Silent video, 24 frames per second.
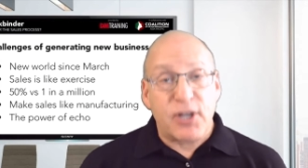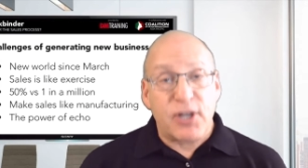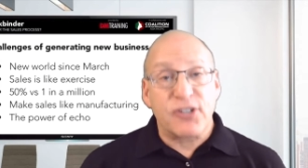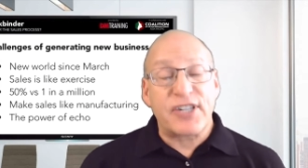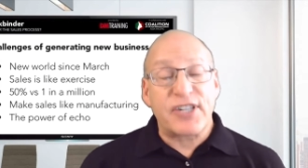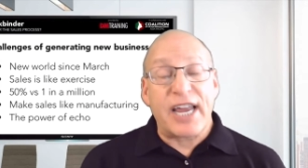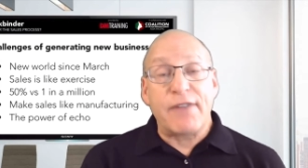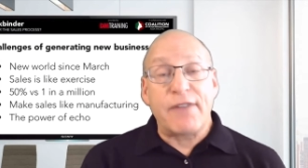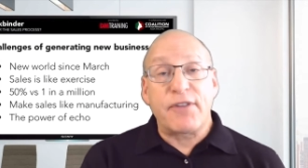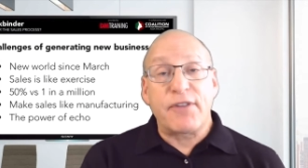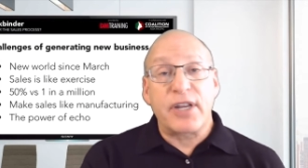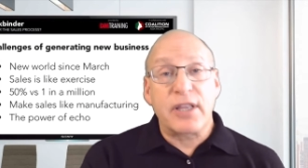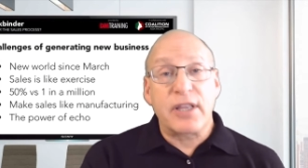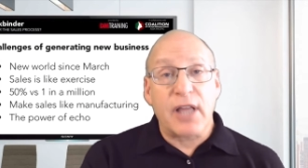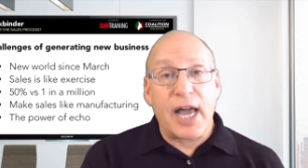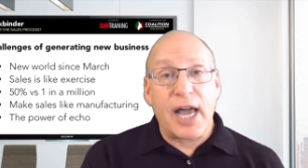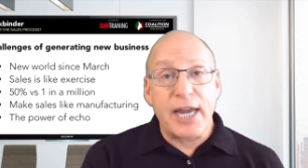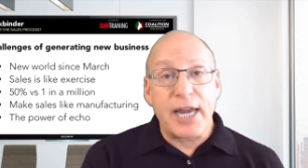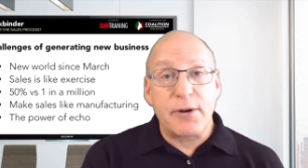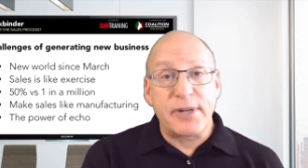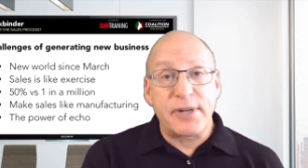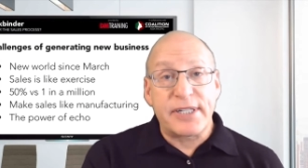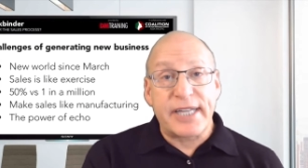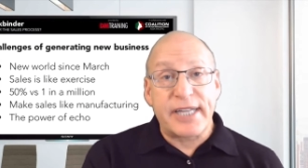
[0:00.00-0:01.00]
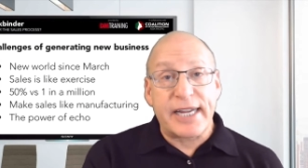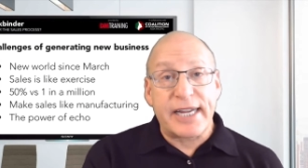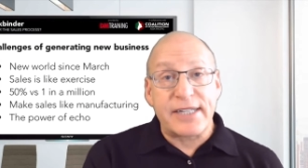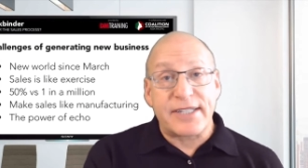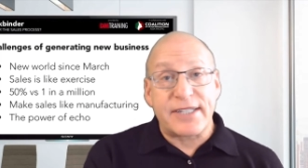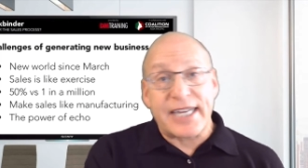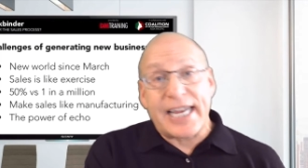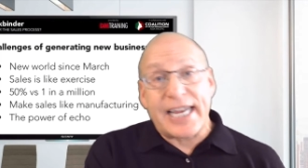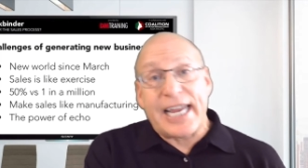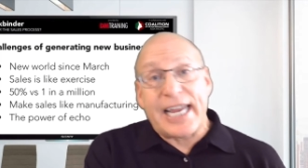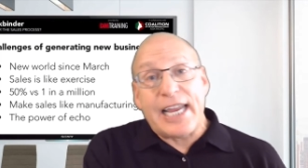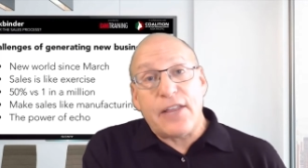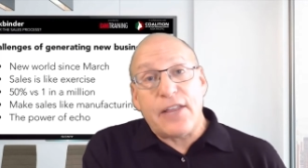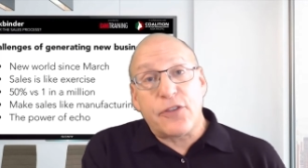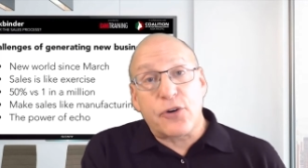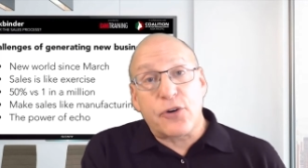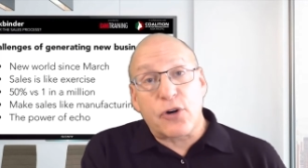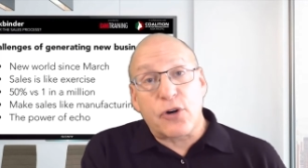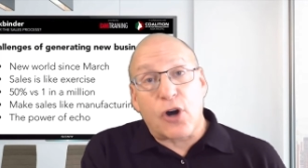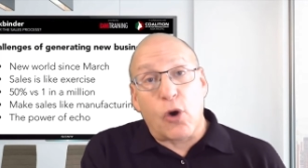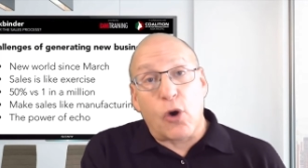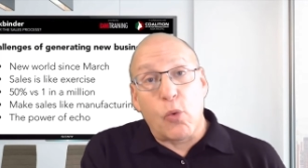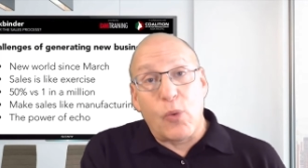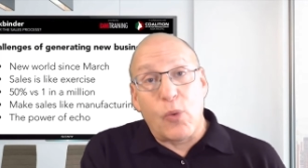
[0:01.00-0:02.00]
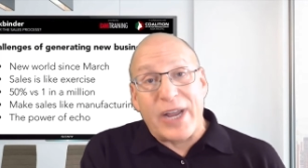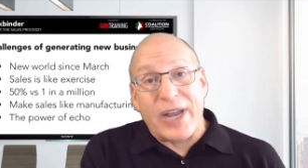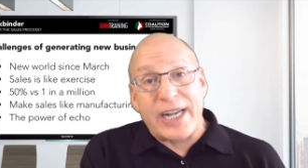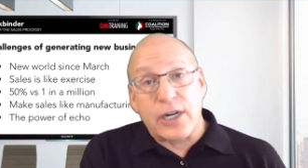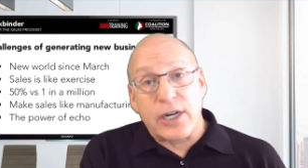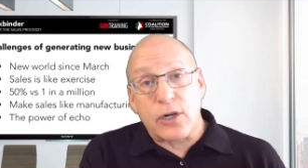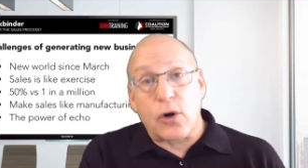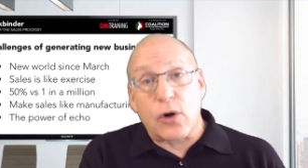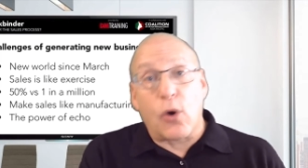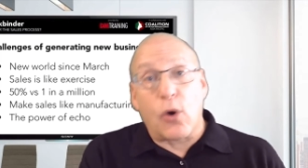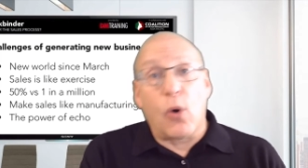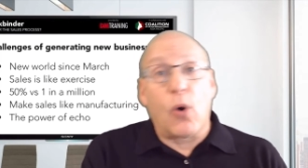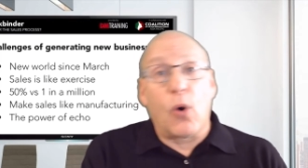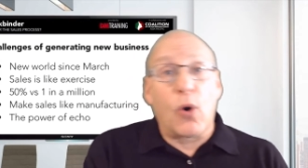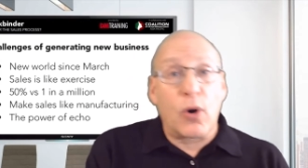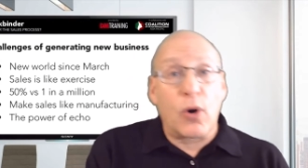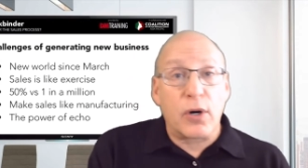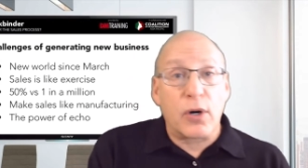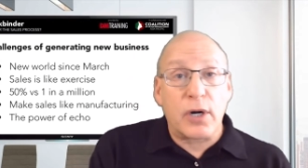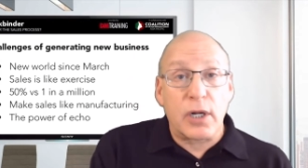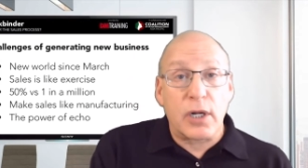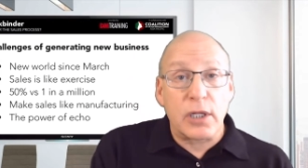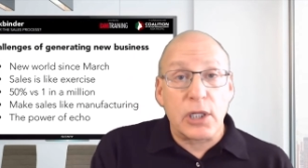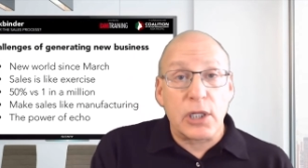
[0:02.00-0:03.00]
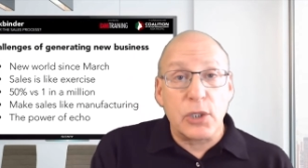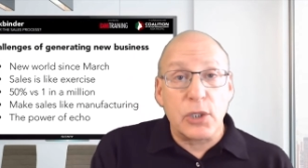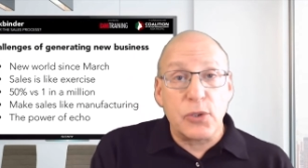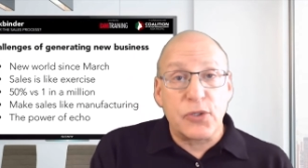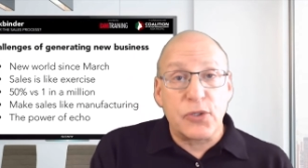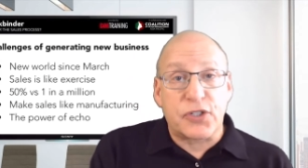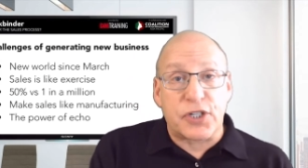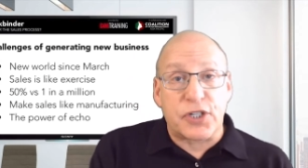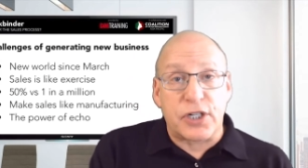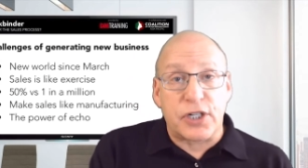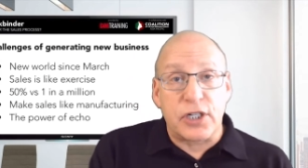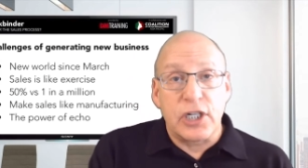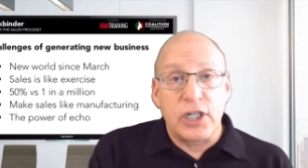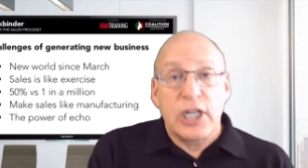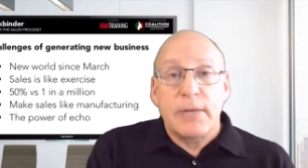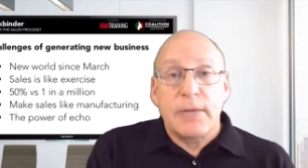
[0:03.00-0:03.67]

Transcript: every lottery ticket's either a winner or a loser.